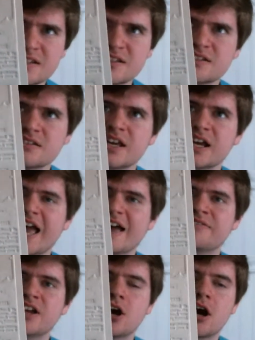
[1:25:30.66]
this like
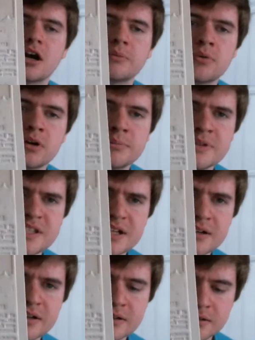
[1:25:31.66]
heavy cardboard
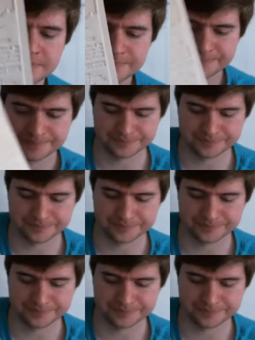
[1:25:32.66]
material.